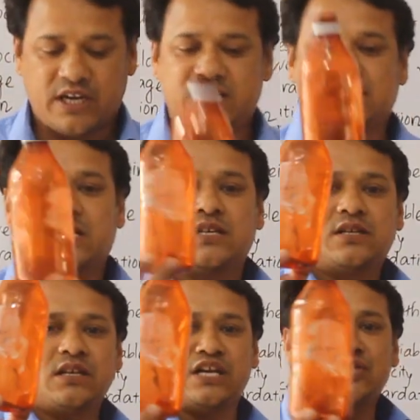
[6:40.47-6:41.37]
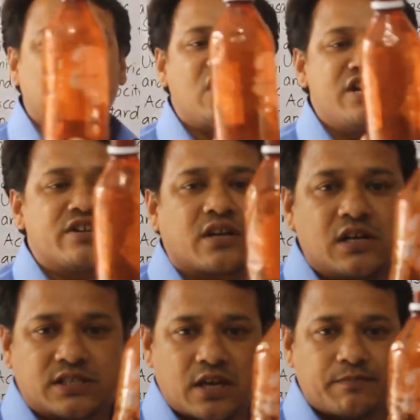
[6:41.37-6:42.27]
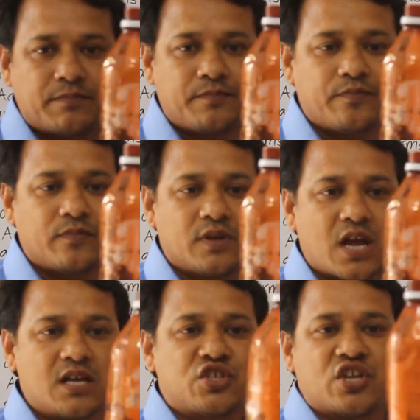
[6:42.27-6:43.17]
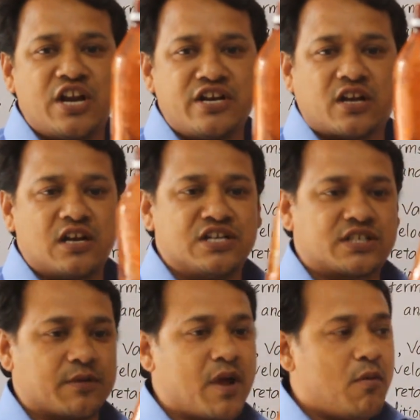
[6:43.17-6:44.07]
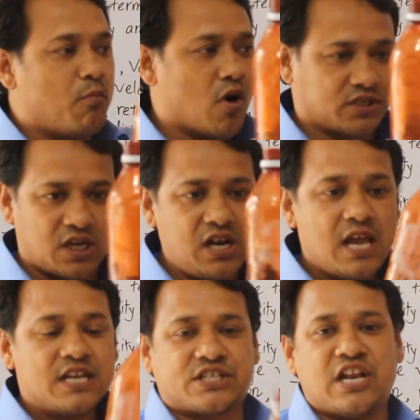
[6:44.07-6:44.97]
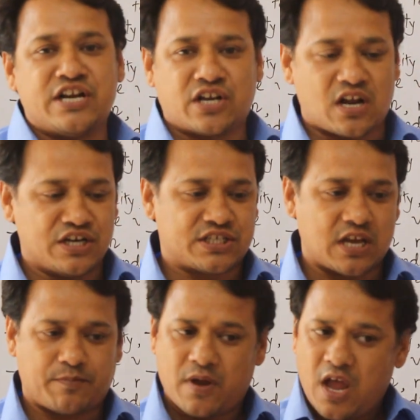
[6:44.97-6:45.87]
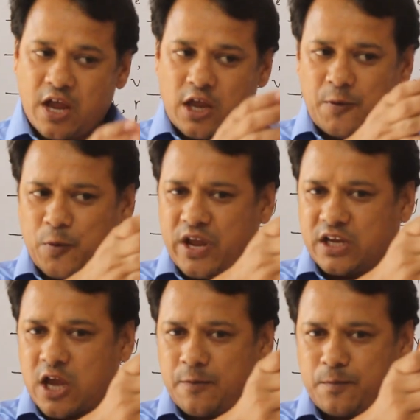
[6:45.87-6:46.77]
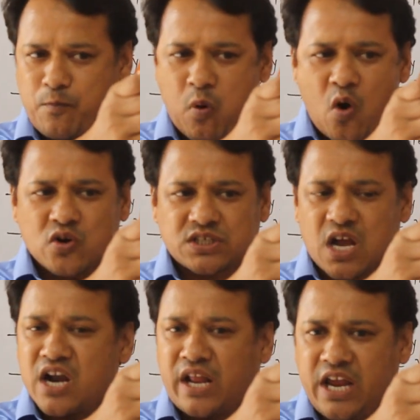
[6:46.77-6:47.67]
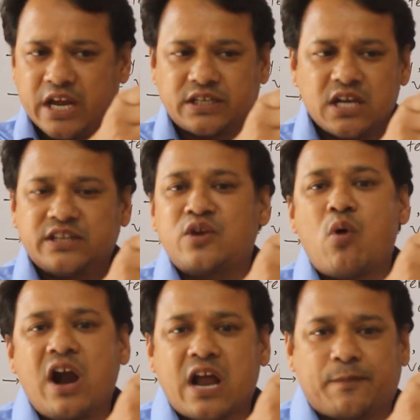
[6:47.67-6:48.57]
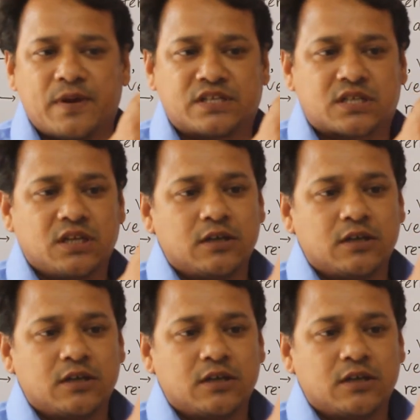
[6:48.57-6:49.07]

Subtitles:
It is in cylindrical shape. Yeah, cylindrical in shape. Bottle, cylindrical in shape. If we give force on it, then what happens?